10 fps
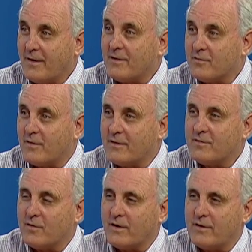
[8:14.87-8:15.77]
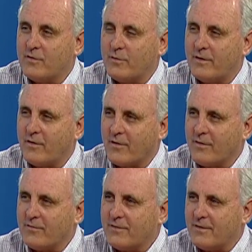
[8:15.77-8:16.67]
Yeah, so they so still keep get a $200
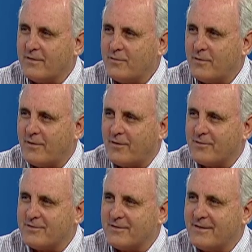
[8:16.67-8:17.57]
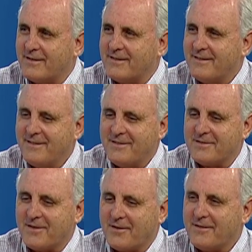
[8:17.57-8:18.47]
gift, uh, $200 Because that's, that's
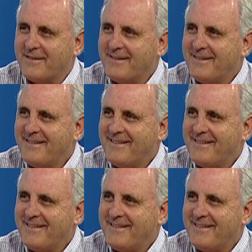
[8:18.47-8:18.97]
discount. a website that's